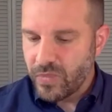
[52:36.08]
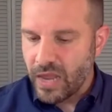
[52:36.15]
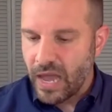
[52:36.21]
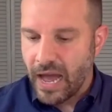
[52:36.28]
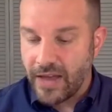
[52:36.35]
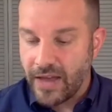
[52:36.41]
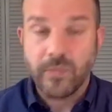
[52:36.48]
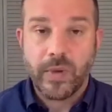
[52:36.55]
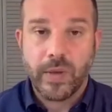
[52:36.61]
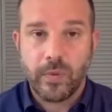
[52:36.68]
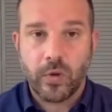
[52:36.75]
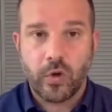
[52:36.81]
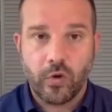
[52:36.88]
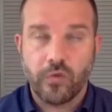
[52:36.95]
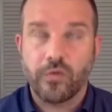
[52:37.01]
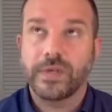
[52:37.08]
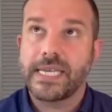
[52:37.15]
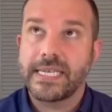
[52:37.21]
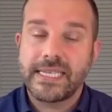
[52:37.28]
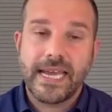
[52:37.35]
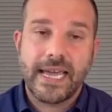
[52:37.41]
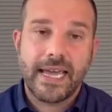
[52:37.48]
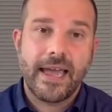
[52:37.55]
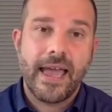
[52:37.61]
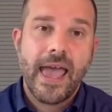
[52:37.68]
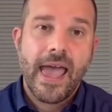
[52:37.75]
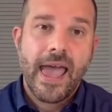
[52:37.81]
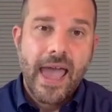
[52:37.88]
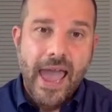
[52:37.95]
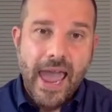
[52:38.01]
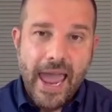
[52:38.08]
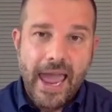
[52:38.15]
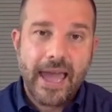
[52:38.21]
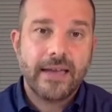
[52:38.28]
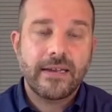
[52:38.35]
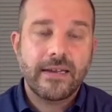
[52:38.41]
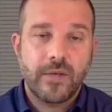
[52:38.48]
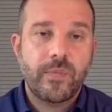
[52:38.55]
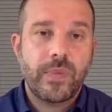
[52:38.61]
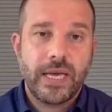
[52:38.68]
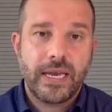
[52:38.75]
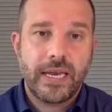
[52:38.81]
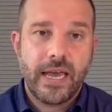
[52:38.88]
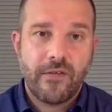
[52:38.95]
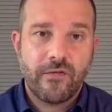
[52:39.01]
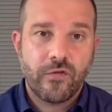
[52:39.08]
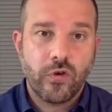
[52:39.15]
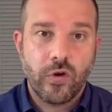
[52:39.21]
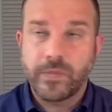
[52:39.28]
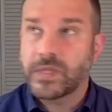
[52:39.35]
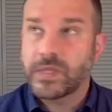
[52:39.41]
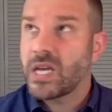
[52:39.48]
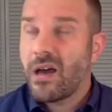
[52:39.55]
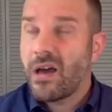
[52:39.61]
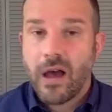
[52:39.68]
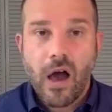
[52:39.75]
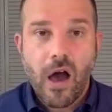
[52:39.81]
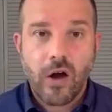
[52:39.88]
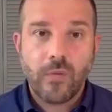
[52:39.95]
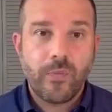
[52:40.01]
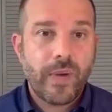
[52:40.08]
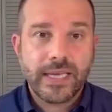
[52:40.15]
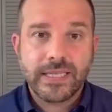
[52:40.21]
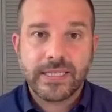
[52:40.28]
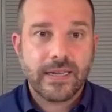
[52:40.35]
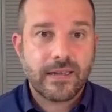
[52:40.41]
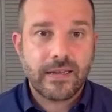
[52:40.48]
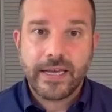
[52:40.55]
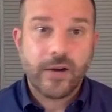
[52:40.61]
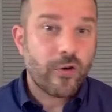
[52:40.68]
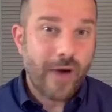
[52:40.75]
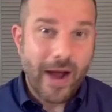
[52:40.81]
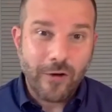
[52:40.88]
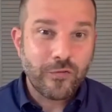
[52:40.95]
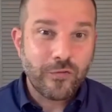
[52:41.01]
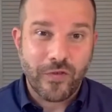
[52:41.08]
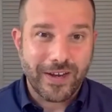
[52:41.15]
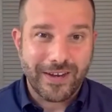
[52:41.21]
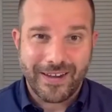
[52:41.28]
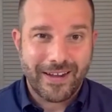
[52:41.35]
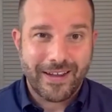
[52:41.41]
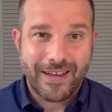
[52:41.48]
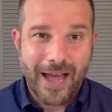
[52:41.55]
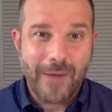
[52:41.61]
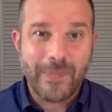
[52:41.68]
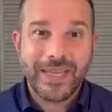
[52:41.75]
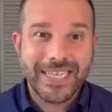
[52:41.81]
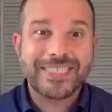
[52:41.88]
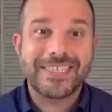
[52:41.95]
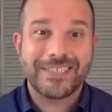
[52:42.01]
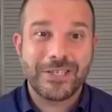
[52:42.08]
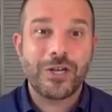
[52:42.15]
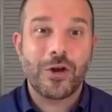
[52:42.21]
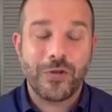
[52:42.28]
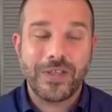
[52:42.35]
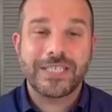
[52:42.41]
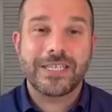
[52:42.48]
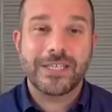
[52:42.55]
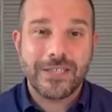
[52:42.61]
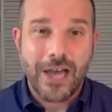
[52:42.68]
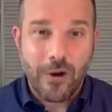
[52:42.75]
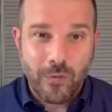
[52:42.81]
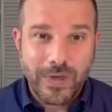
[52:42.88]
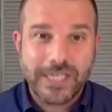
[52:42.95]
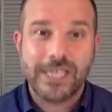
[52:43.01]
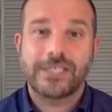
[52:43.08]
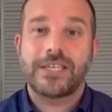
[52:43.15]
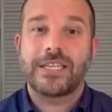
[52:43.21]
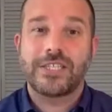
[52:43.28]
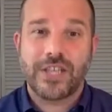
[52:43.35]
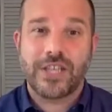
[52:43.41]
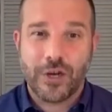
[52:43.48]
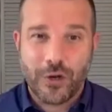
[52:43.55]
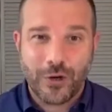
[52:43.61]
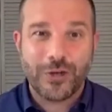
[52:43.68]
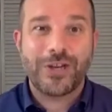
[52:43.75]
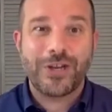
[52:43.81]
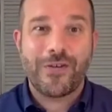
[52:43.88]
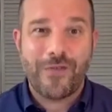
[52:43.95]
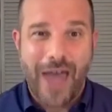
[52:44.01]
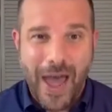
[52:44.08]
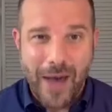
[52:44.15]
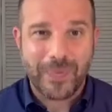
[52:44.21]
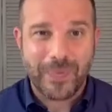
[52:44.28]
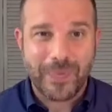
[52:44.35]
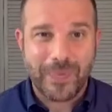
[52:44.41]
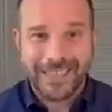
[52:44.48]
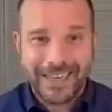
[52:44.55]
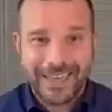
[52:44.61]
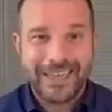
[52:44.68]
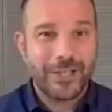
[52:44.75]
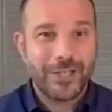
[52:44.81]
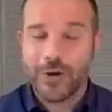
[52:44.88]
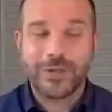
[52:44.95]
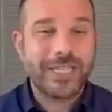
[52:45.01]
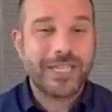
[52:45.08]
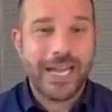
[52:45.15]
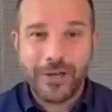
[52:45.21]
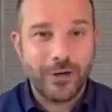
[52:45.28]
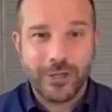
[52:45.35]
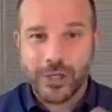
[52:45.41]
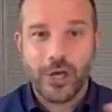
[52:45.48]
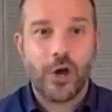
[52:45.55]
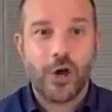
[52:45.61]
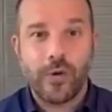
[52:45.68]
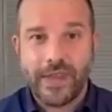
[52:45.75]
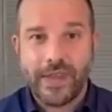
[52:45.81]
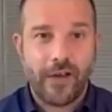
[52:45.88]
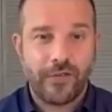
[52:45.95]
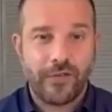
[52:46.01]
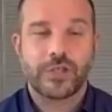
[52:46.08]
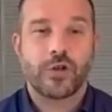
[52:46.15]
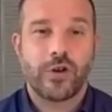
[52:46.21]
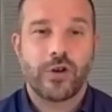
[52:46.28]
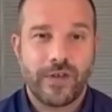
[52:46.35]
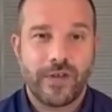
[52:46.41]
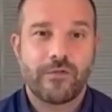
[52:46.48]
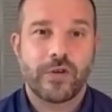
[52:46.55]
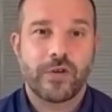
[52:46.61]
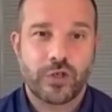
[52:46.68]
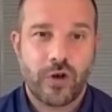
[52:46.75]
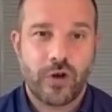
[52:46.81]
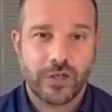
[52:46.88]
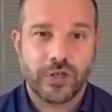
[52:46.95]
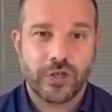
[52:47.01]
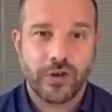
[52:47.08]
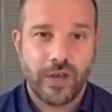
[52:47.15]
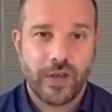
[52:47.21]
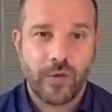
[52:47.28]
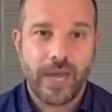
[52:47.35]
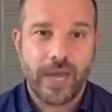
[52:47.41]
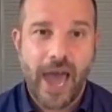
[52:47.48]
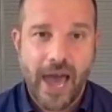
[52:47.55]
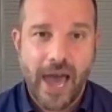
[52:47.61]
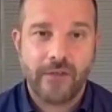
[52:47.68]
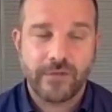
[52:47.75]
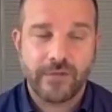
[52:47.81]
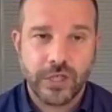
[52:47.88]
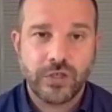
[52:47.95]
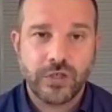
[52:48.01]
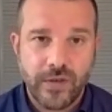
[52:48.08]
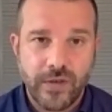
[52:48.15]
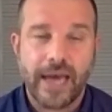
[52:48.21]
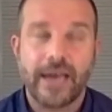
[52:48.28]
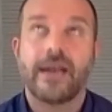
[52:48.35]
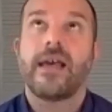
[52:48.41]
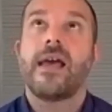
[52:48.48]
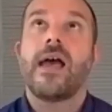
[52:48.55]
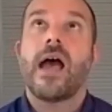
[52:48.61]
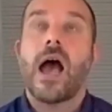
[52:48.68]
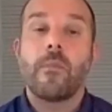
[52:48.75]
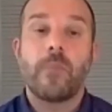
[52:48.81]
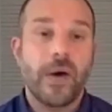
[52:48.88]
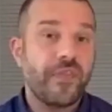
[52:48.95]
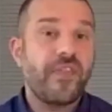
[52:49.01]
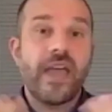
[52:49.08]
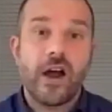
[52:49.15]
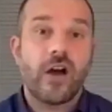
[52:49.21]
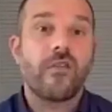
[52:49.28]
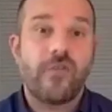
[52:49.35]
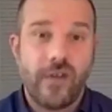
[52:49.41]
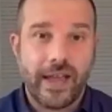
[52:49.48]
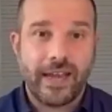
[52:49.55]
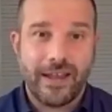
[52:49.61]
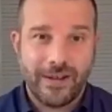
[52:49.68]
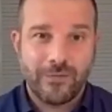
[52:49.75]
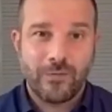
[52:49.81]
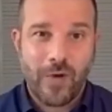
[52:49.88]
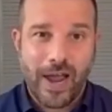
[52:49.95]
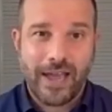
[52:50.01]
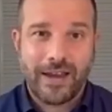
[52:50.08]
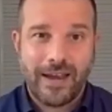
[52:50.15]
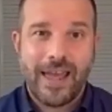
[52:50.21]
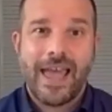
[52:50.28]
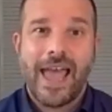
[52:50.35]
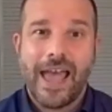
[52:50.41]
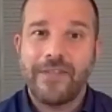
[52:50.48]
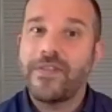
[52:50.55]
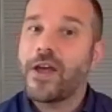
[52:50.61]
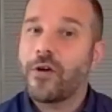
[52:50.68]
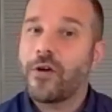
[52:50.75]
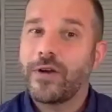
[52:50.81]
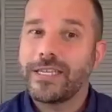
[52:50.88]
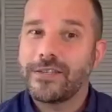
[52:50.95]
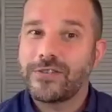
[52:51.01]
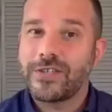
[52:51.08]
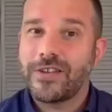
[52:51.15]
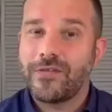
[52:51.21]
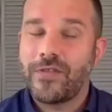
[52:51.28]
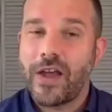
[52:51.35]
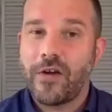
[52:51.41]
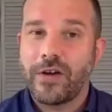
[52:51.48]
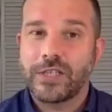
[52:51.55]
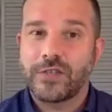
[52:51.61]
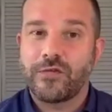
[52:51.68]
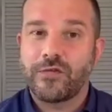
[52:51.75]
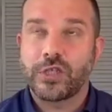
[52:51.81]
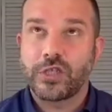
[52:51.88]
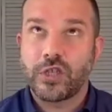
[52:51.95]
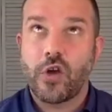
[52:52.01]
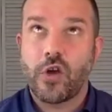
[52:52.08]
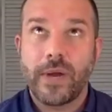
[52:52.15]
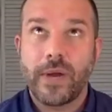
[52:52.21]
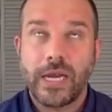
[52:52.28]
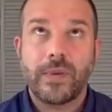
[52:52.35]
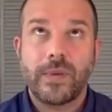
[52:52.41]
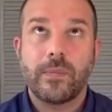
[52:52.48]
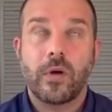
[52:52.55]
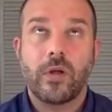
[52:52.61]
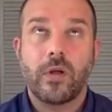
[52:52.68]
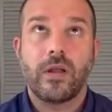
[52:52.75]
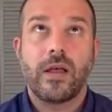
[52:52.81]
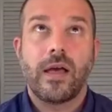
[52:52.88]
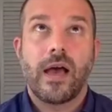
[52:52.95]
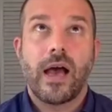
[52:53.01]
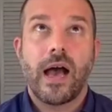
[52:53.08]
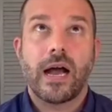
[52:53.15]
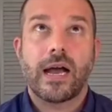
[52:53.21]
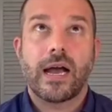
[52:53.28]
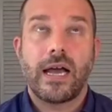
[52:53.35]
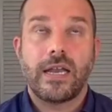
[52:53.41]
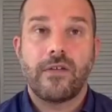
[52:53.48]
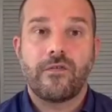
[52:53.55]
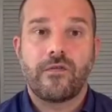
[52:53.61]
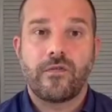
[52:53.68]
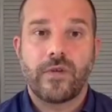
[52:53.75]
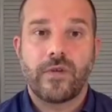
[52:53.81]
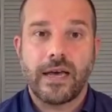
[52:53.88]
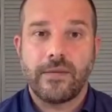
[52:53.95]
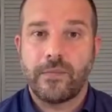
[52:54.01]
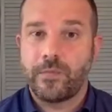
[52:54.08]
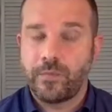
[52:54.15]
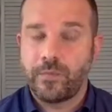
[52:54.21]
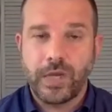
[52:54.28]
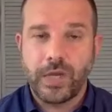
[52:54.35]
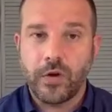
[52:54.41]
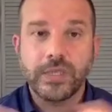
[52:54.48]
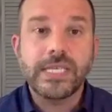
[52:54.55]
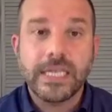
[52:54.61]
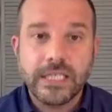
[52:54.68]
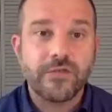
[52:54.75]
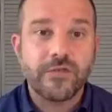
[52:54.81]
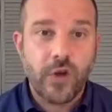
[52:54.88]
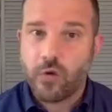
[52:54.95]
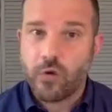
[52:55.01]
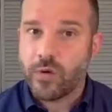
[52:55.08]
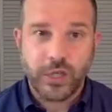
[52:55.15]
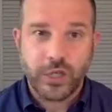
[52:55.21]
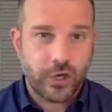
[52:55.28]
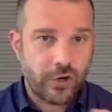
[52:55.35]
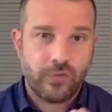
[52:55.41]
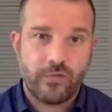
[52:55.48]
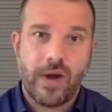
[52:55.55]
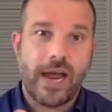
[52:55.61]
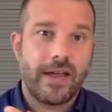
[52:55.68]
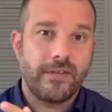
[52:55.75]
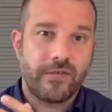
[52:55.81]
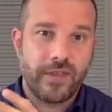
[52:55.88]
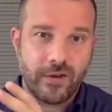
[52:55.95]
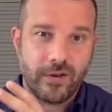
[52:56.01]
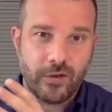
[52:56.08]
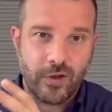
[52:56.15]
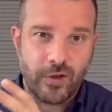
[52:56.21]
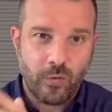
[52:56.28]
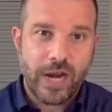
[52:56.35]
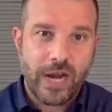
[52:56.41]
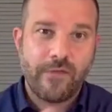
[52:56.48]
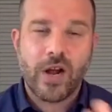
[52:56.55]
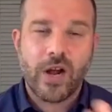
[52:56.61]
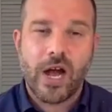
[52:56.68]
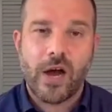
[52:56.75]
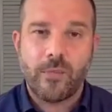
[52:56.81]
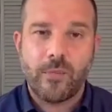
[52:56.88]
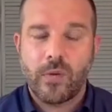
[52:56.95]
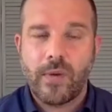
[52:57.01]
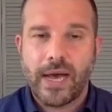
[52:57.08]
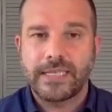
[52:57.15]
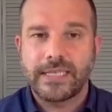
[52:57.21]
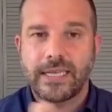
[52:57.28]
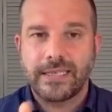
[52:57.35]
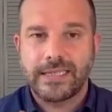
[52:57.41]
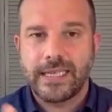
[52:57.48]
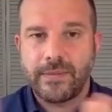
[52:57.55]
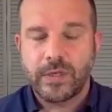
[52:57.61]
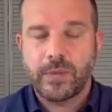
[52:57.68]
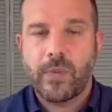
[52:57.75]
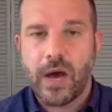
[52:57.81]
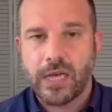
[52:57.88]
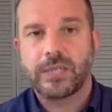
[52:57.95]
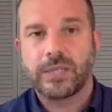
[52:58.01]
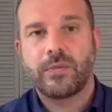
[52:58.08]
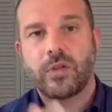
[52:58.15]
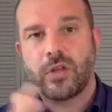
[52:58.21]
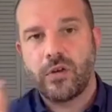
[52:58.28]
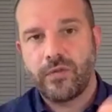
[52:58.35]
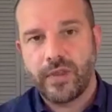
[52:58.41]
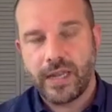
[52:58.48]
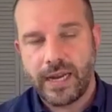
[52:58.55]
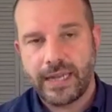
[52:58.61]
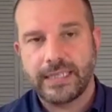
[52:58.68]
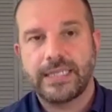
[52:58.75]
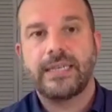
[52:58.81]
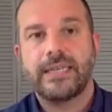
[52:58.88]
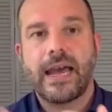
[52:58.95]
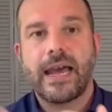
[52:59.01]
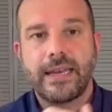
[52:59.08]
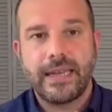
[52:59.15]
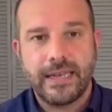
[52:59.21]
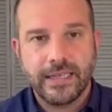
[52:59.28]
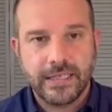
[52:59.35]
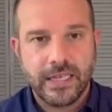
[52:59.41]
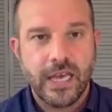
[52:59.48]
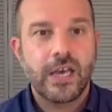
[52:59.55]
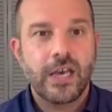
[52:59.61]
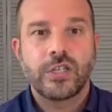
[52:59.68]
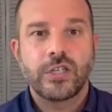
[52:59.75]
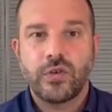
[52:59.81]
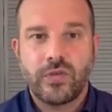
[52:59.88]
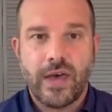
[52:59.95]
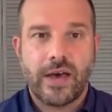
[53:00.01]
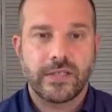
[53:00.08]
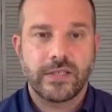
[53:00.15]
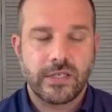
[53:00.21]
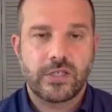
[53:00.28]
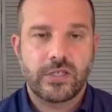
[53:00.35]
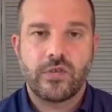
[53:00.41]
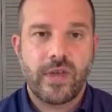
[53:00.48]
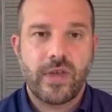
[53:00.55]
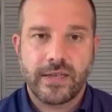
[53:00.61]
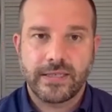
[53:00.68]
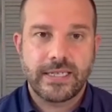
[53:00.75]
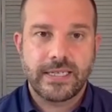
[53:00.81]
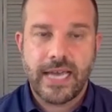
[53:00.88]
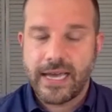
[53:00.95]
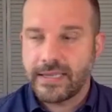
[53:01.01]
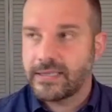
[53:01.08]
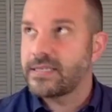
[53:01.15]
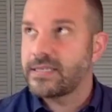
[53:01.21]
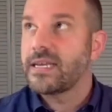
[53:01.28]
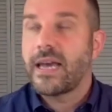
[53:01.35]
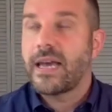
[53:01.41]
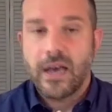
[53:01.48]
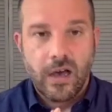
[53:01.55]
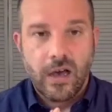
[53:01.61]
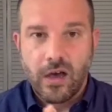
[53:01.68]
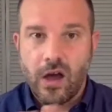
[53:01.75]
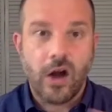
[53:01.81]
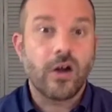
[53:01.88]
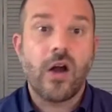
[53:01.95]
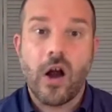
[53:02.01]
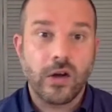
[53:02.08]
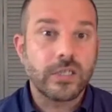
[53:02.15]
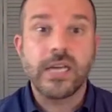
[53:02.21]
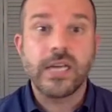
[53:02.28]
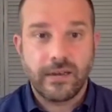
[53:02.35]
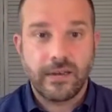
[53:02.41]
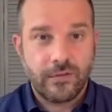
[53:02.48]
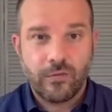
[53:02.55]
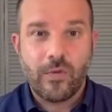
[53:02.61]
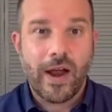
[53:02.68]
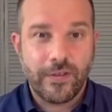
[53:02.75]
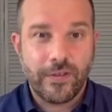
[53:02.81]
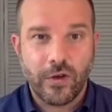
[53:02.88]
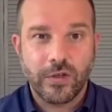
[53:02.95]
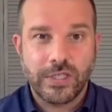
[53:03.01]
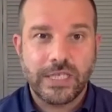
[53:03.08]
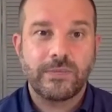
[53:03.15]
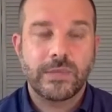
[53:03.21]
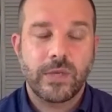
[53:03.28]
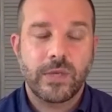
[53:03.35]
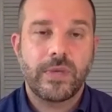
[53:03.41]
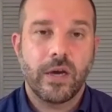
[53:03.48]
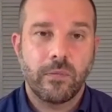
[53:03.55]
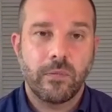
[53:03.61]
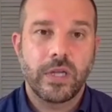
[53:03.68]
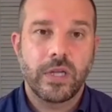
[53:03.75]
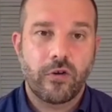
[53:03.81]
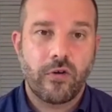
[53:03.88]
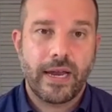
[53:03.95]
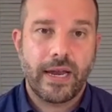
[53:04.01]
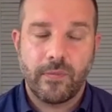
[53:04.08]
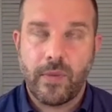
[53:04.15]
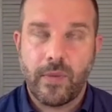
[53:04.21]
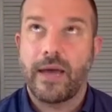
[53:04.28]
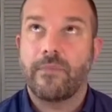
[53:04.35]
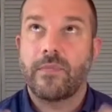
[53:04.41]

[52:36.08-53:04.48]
the people who are resisting, and the PDF groups are basically crowdfunding. I mean, this is a resistance that couldn't have happened, you know, 10 years ago without the sort of infrastructure that we have to do that. But they are fighting, right? And there is for so many people a kind of, you know, a sense of no return, right? That whatever compromises seemed possible over the 1990s, 2000s, 2010s are done, right? Those seem to be obliterated by,